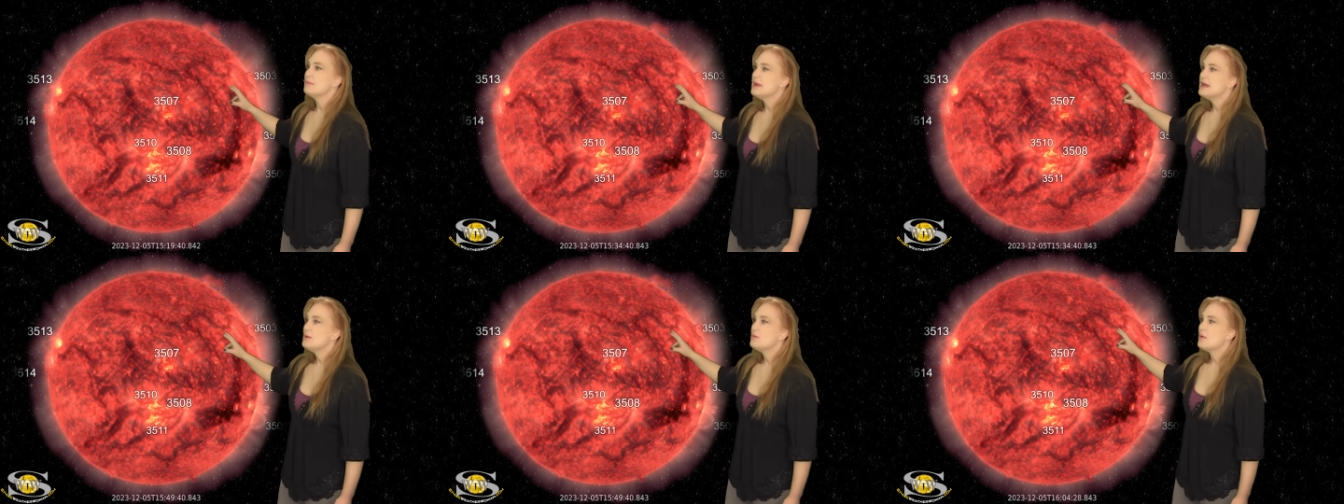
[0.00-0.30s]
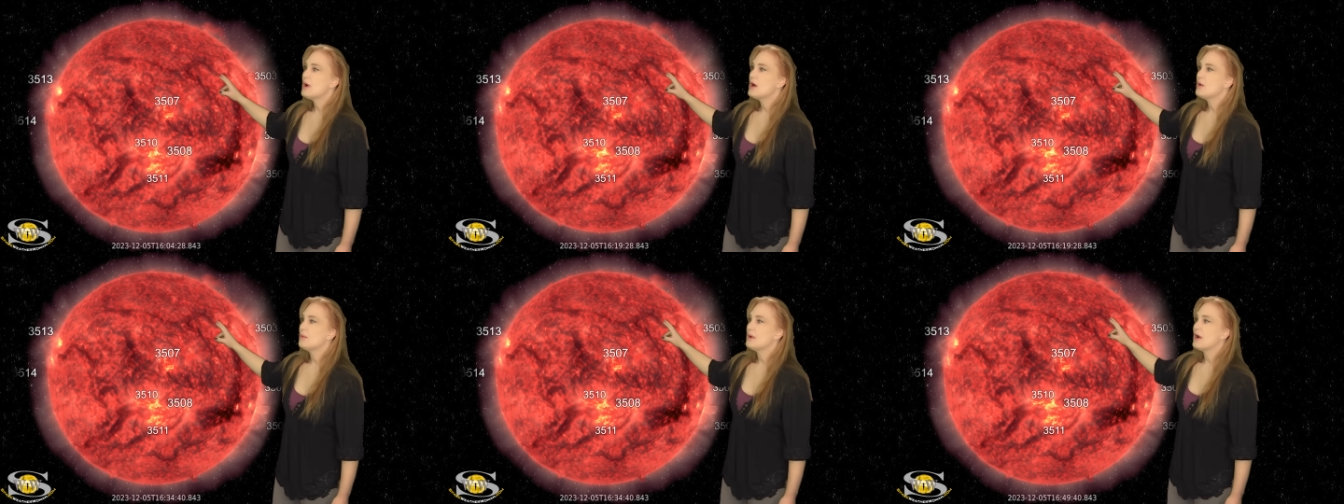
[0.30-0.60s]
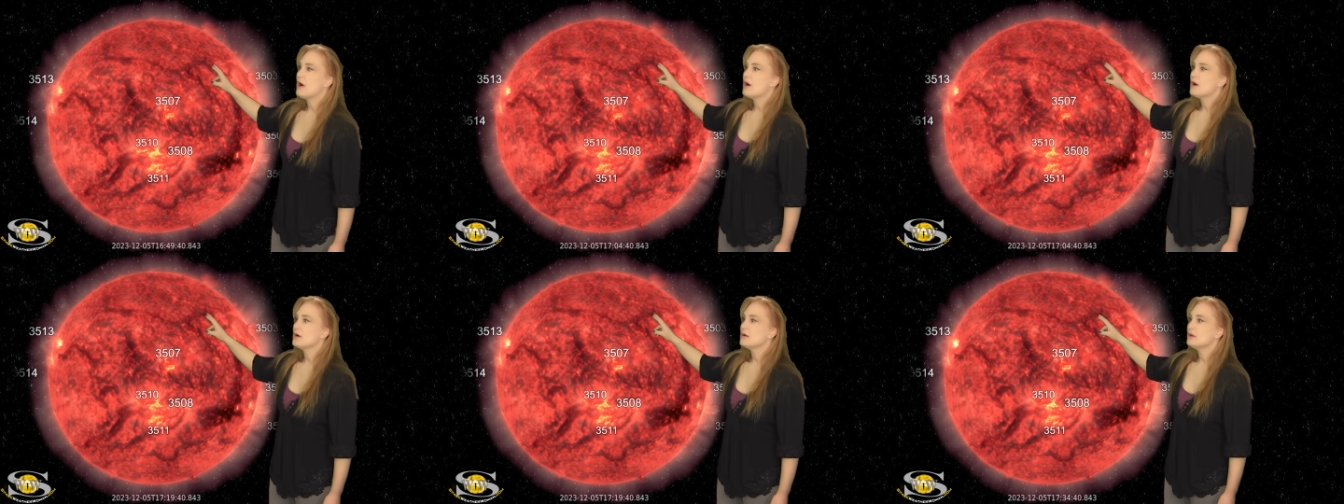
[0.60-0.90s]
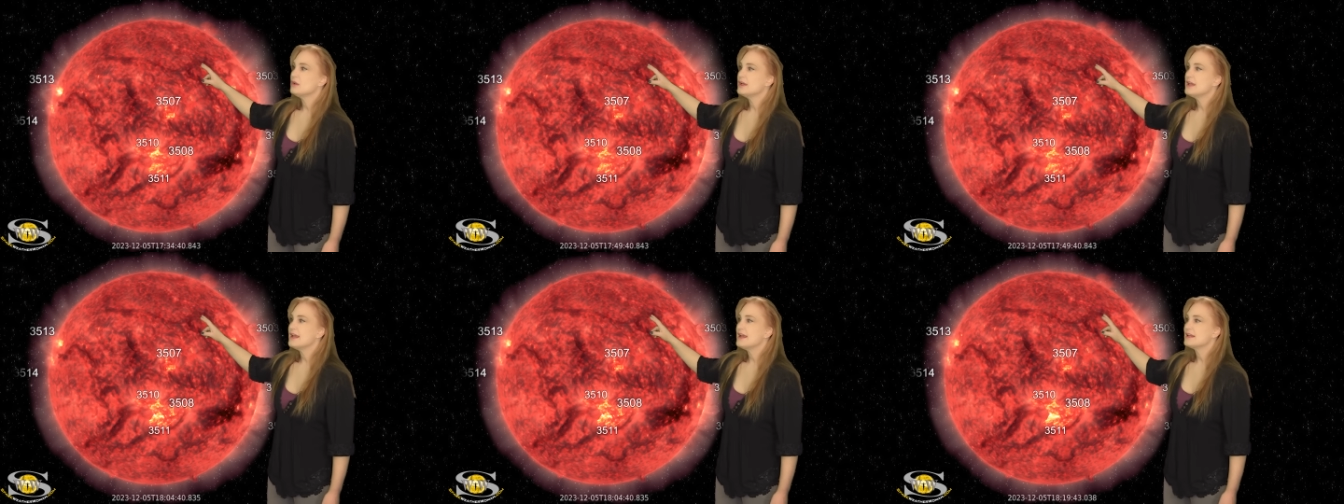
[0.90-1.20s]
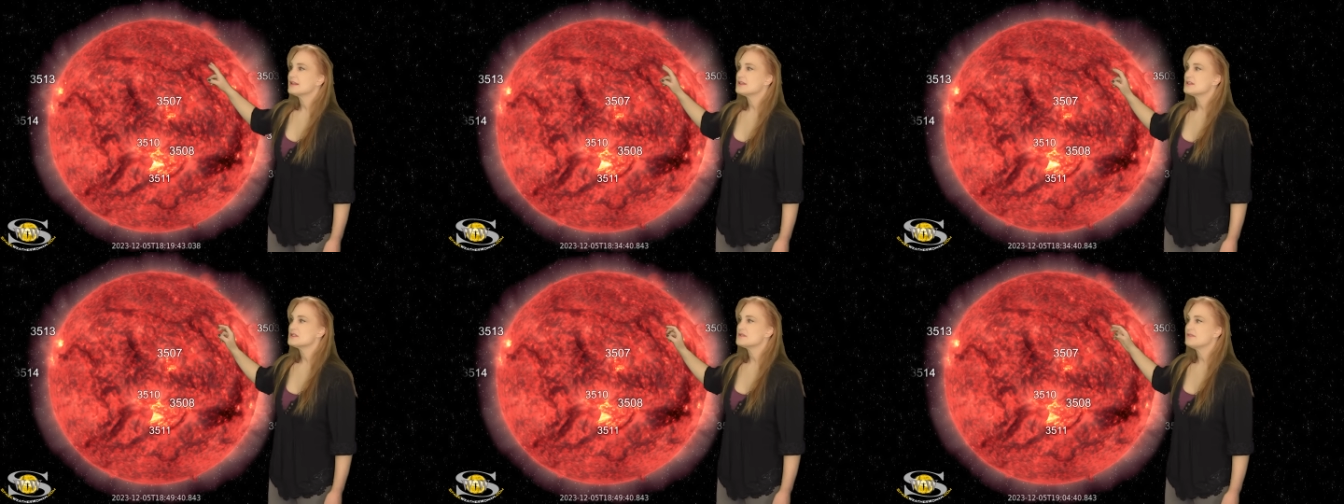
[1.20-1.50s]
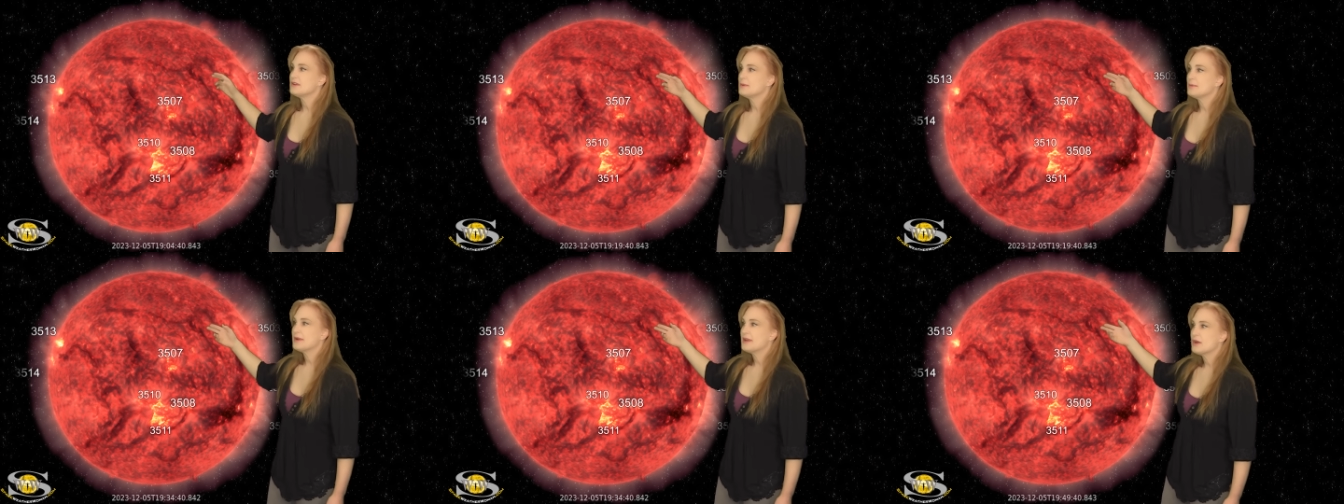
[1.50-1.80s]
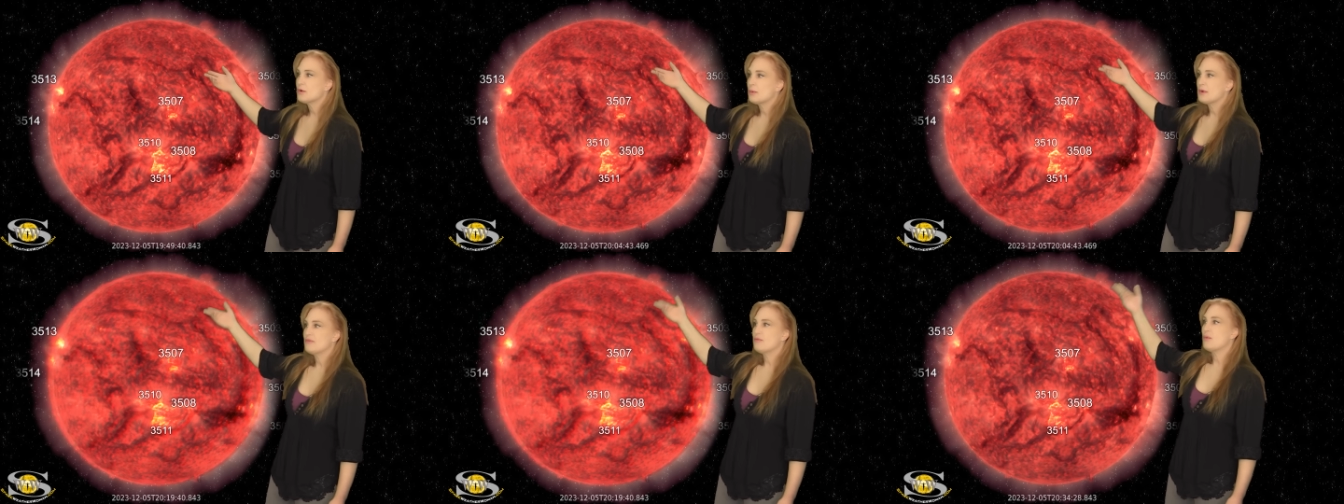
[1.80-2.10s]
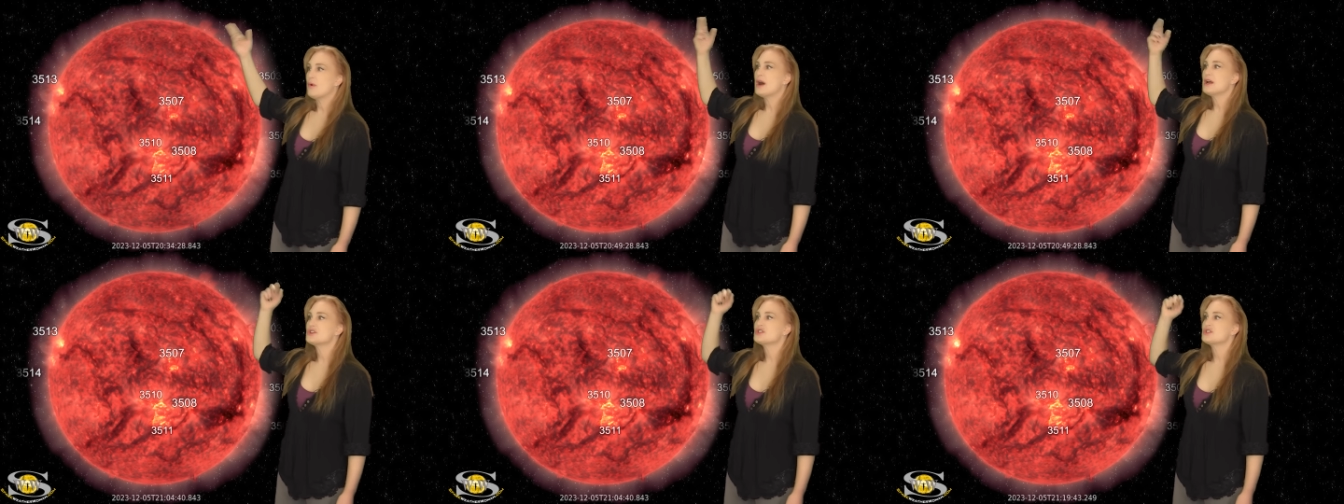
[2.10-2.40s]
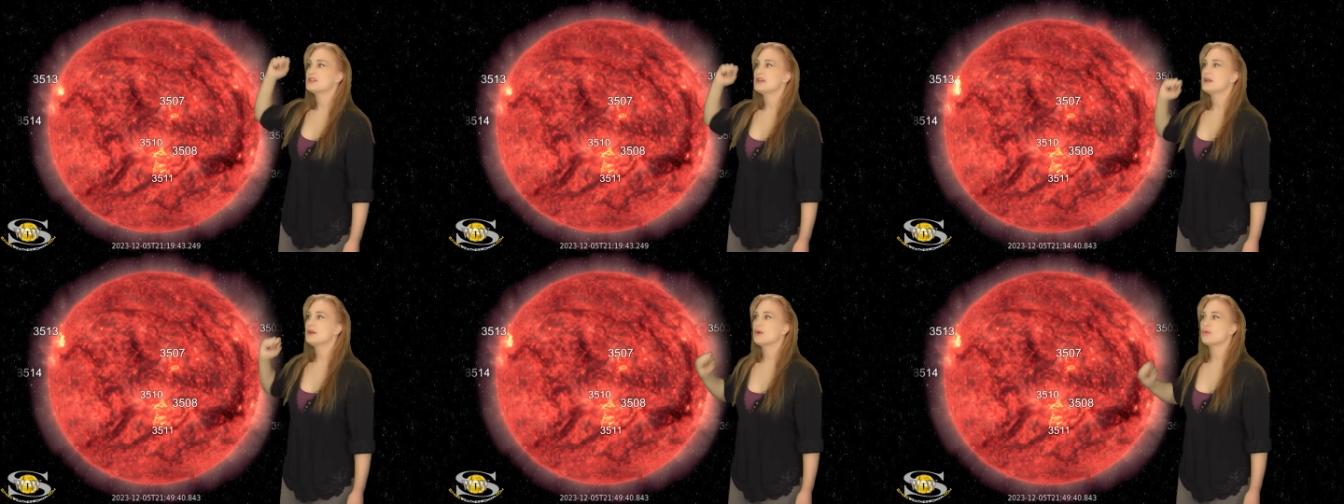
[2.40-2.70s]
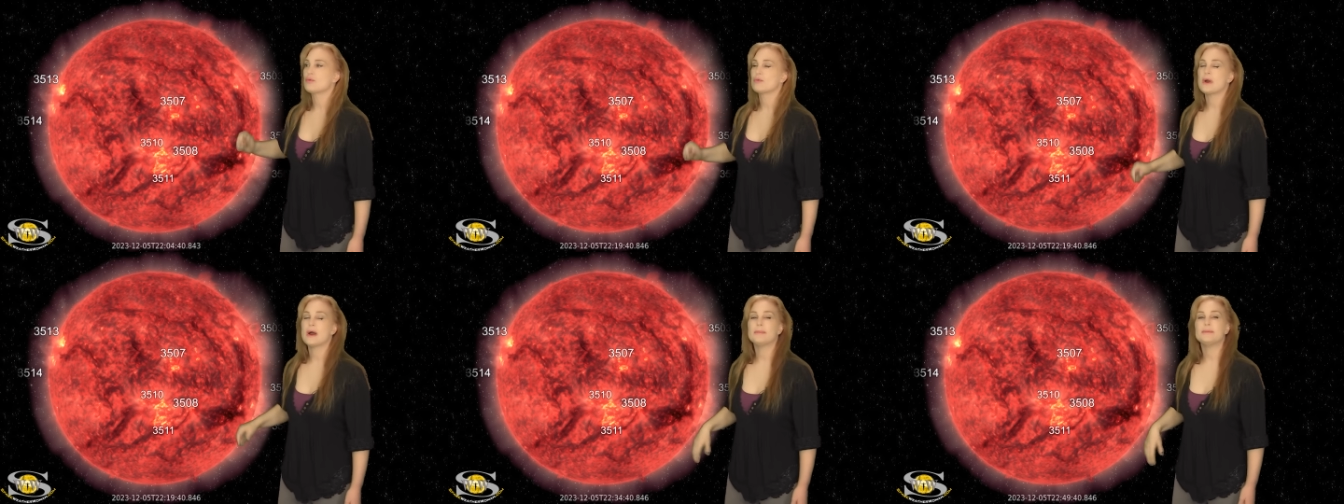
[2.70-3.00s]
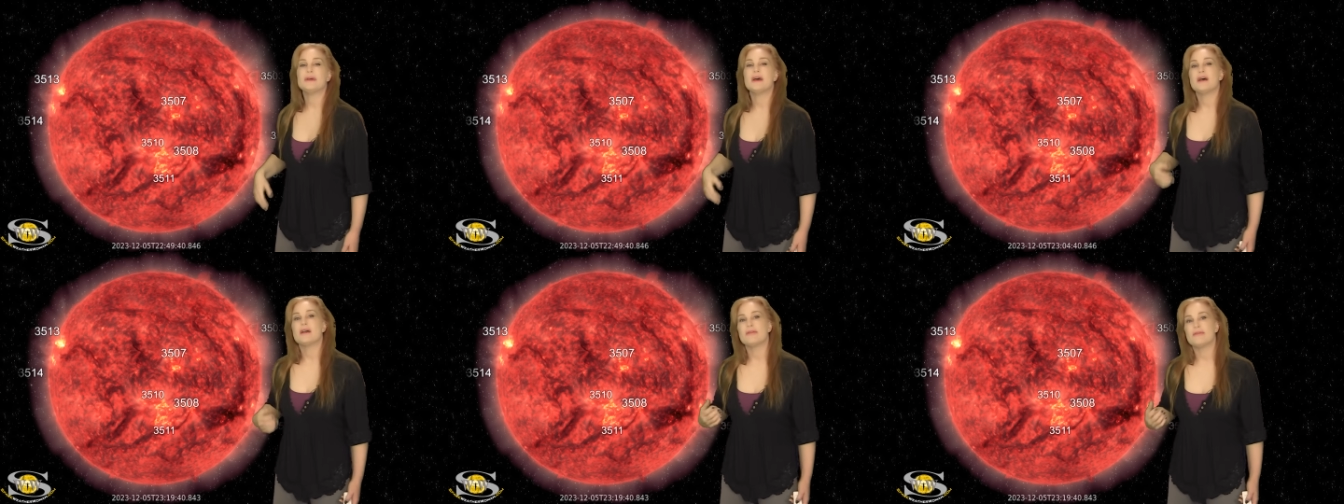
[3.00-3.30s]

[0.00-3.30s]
Meanwhile, we are looking at this filament here. We've watched it erupt.